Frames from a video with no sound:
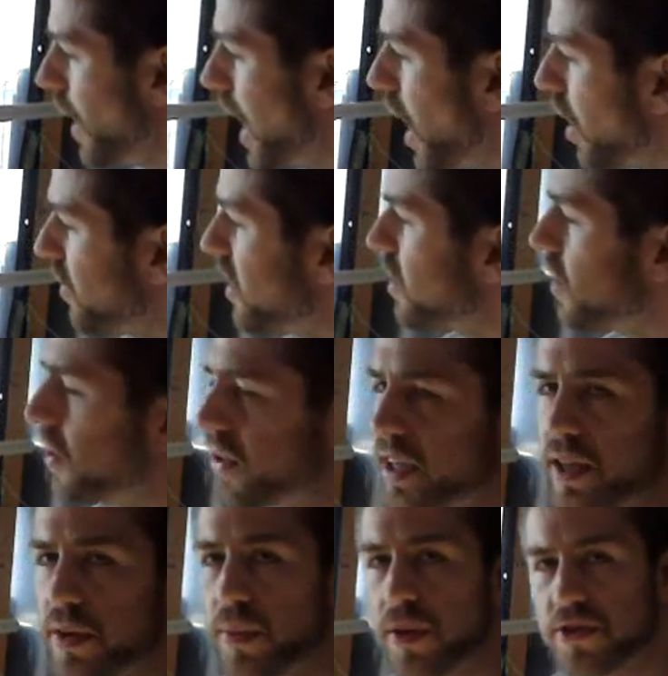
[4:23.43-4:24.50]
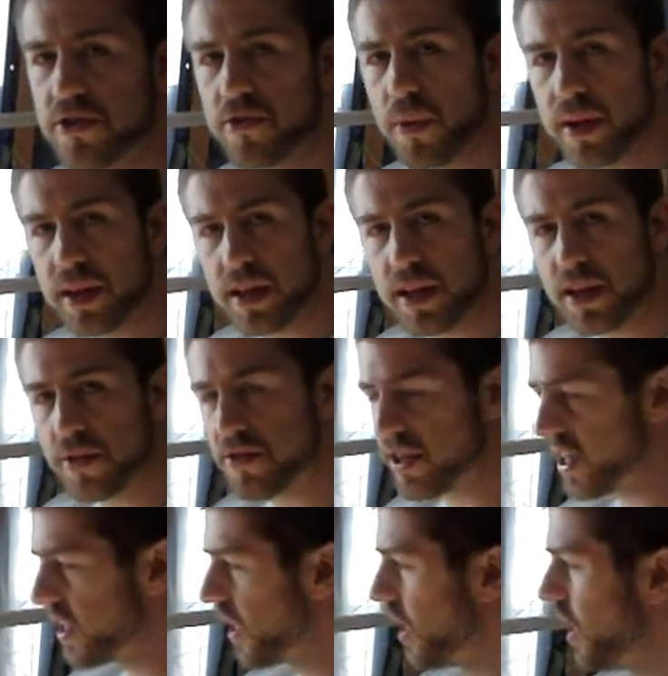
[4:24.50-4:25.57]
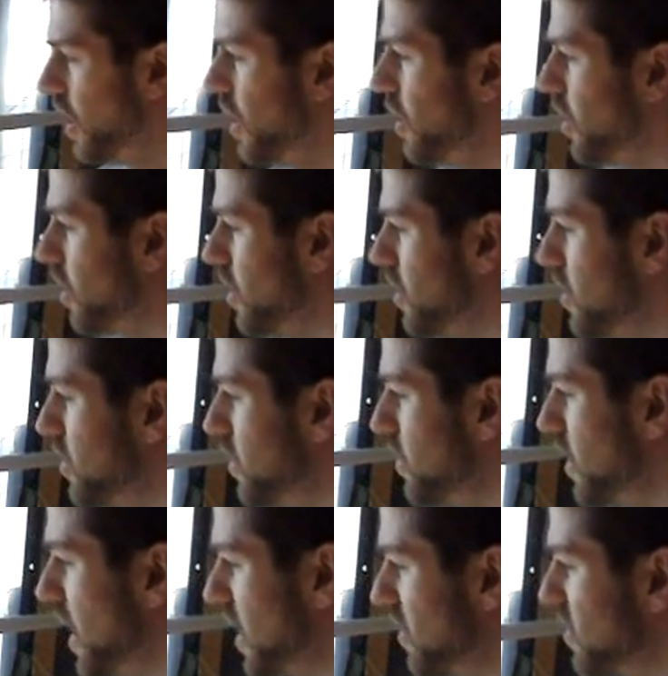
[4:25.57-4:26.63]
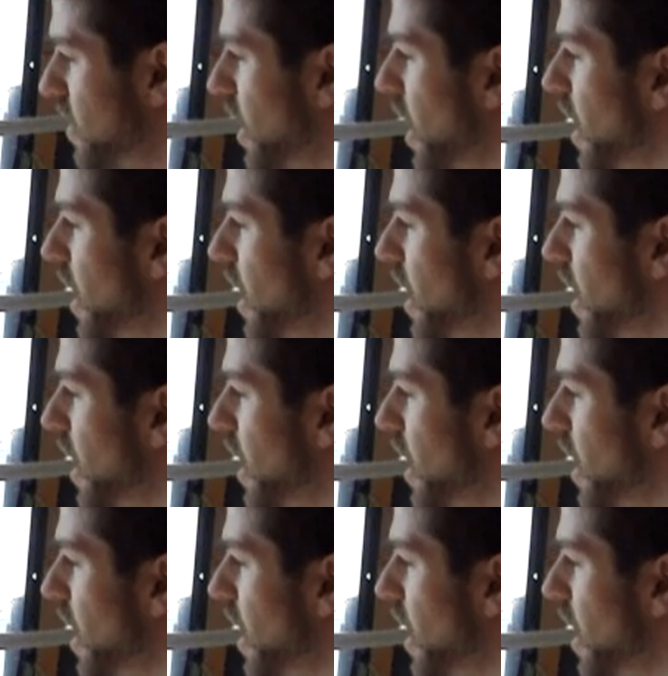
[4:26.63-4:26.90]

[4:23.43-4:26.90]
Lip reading: however you load it, once you're ready to use it, you're going to do two things.